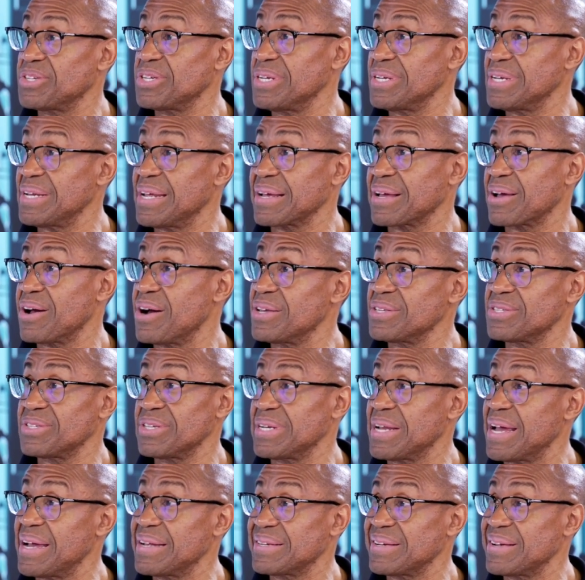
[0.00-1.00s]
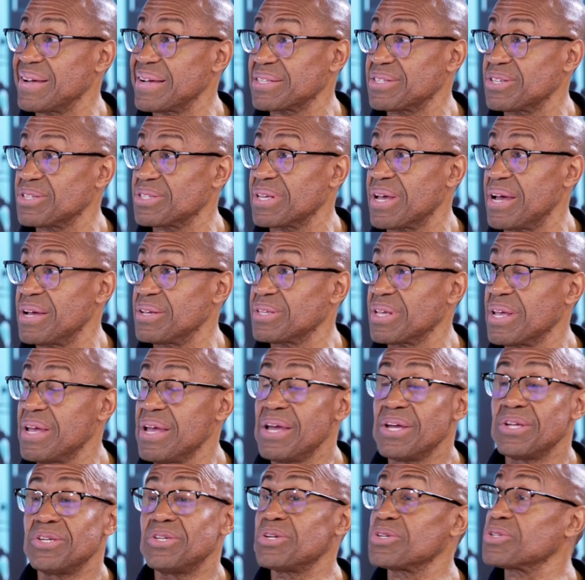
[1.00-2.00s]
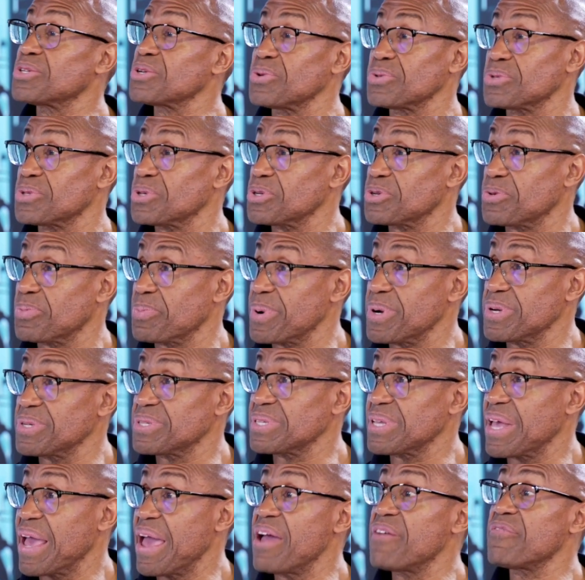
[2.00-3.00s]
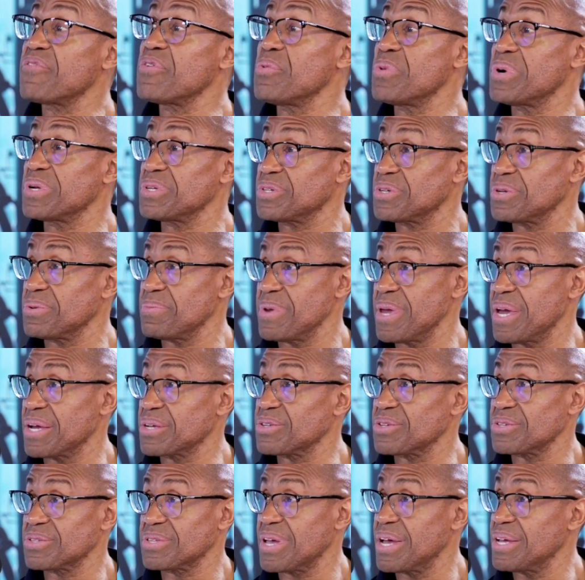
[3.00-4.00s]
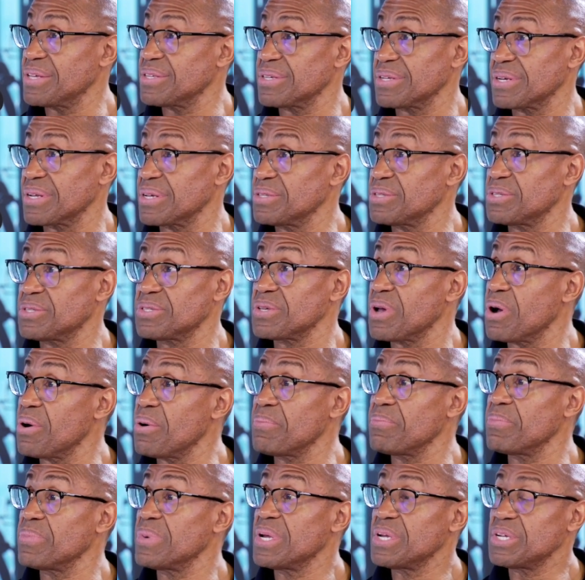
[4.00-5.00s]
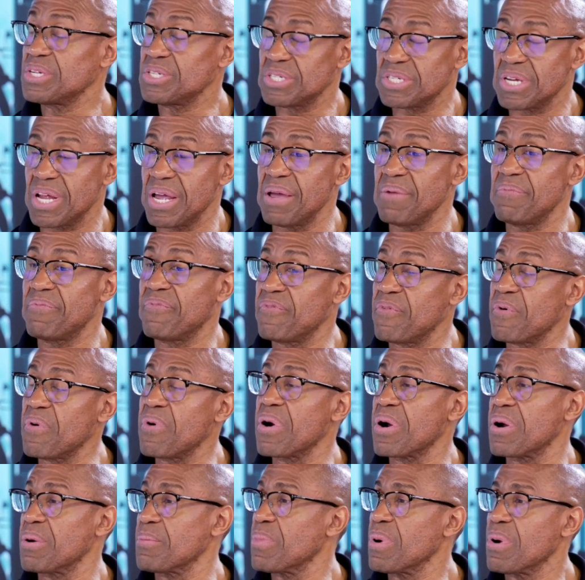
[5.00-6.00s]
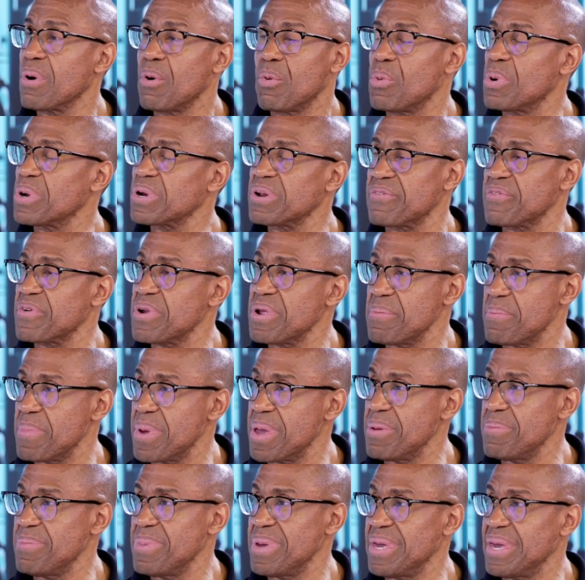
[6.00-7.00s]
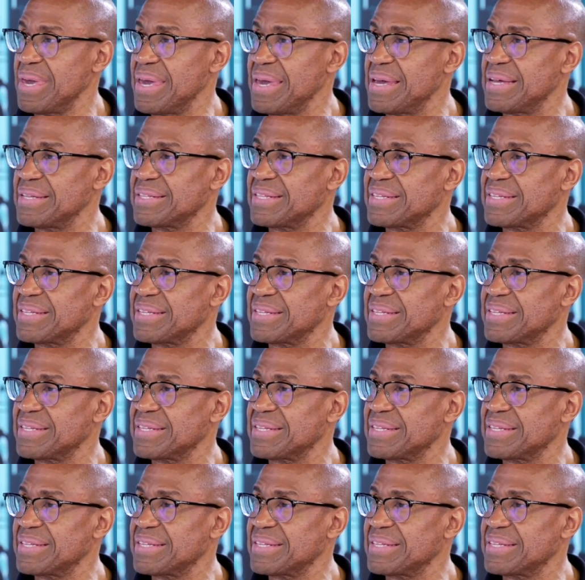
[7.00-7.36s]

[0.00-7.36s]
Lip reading: that causes you not to exercise. There's no such person. Everyone should be exercising in some shape, form, whatever it may be. It's